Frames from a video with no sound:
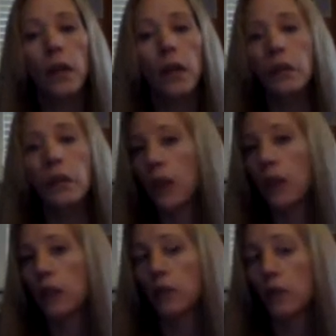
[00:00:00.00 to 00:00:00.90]
because the
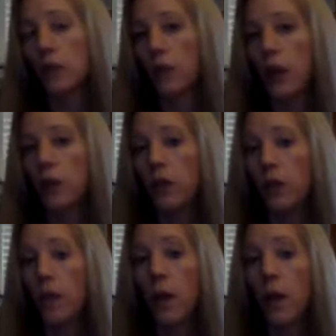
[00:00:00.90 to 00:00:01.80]
druggist was
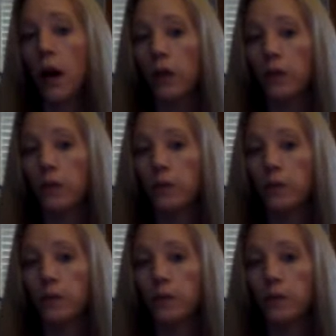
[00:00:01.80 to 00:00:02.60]
trying to rip him off.